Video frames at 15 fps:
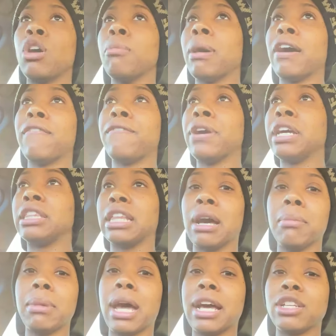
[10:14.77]
on my faith.
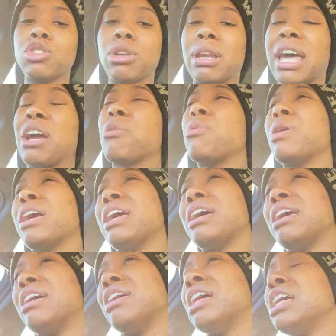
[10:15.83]
I'm not like, well,